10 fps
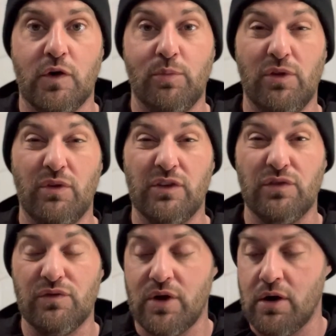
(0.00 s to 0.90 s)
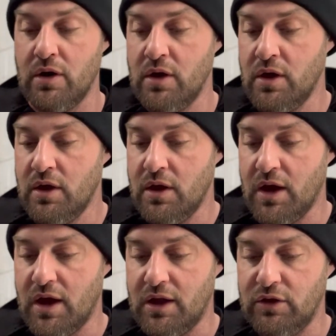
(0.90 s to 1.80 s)
of the reservoir,
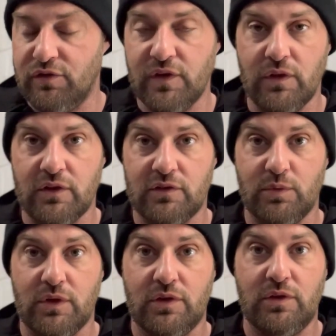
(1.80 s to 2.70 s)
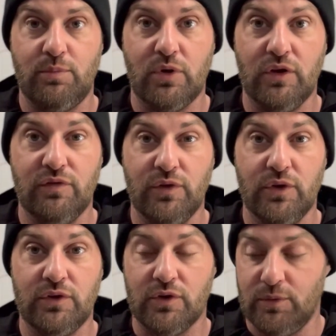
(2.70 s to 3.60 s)
and you fill this with brake
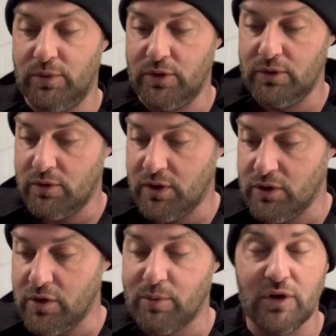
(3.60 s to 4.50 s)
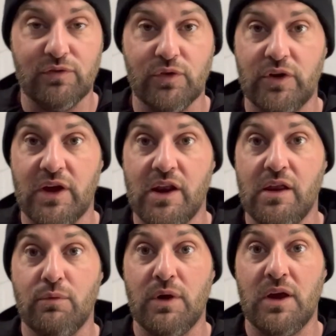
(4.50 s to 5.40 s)
fluid, or put quite a lot of brake fluid
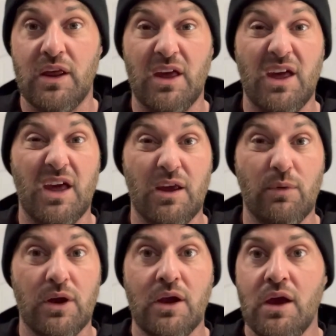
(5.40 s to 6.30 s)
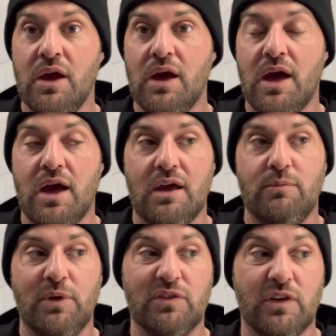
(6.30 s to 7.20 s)
in it anyway, and
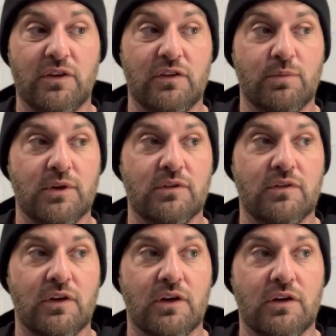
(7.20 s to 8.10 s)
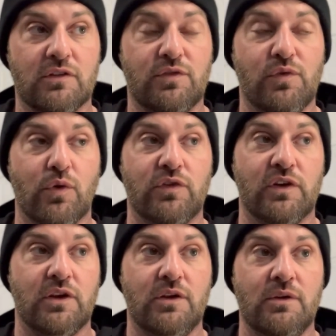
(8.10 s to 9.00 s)
basically it just means that it's
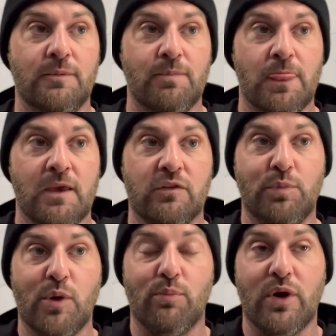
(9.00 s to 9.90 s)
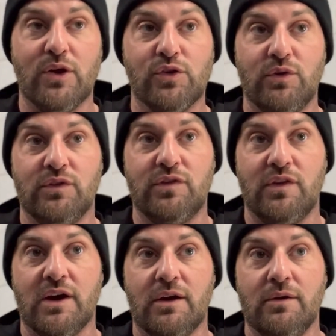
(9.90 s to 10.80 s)
putting pressure into that,